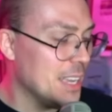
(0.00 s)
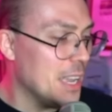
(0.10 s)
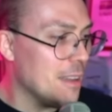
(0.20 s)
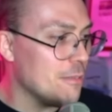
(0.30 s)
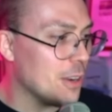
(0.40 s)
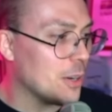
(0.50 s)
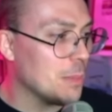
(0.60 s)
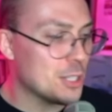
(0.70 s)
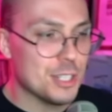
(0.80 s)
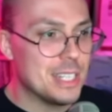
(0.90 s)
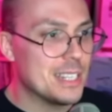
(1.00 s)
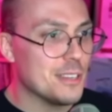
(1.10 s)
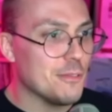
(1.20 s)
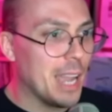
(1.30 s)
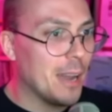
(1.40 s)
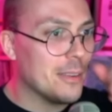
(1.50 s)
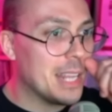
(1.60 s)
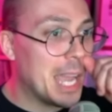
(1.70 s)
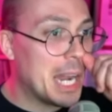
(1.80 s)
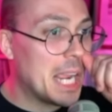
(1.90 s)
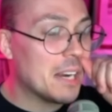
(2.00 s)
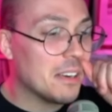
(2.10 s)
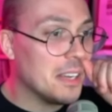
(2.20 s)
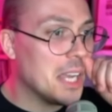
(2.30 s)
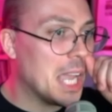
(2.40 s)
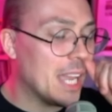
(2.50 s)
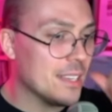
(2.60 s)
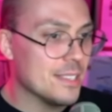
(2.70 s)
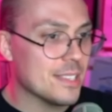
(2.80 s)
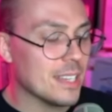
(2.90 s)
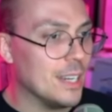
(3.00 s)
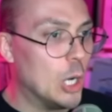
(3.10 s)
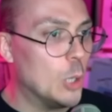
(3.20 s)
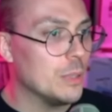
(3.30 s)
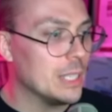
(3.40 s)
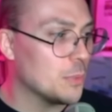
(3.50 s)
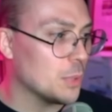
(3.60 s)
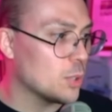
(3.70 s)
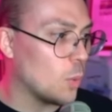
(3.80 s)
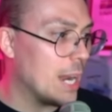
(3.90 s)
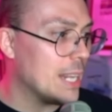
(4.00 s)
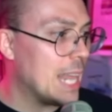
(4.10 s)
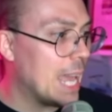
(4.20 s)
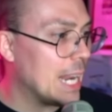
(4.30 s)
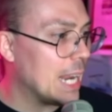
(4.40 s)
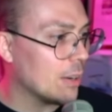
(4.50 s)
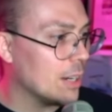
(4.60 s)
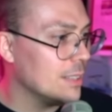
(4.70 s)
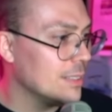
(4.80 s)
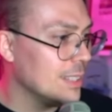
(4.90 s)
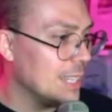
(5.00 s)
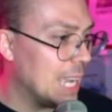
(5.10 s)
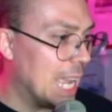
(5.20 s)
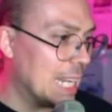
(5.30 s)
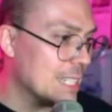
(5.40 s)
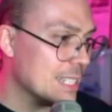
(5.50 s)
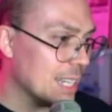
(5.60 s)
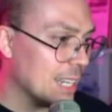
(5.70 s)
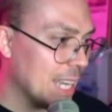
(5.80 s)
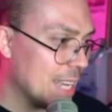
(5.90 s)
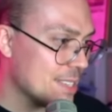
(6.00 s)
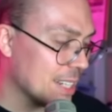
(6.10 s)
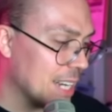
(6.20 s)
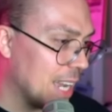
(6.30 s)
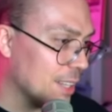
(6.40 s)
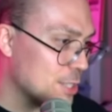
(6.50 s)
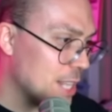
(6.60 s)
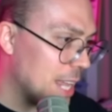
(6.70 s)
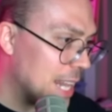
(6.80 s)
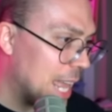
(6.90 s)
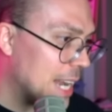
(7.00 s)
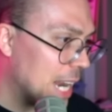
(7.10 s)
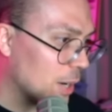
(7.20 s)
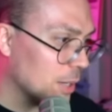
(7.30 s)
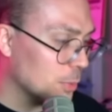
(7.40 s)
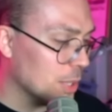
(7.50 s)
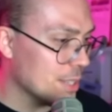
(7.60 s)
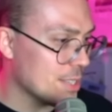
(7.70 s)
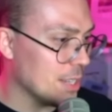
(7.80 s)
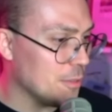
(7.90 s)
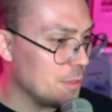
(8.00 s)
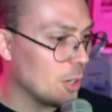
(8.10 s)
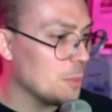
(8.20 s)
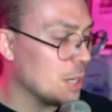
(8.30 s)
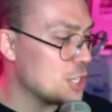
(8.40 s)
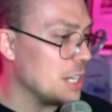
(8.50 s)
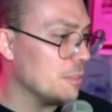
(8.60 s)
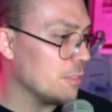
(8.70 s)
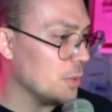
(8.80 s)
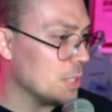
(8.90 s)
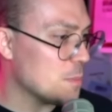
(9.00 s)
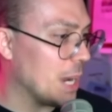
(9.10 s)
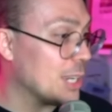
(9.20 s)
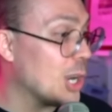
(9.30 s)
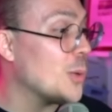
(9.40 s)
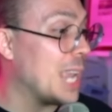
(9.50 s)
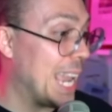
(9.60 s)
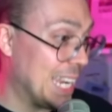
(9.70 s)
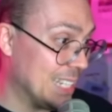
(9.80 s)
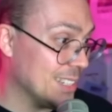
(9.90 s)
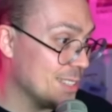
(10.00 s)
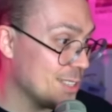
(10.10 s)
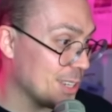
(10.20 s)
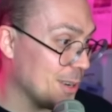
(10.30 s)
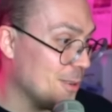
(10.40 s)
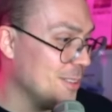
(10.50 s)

very much disavowed that era, has openly regretted that era, and has acknowledged that that era was very much influenced by cocaine. So,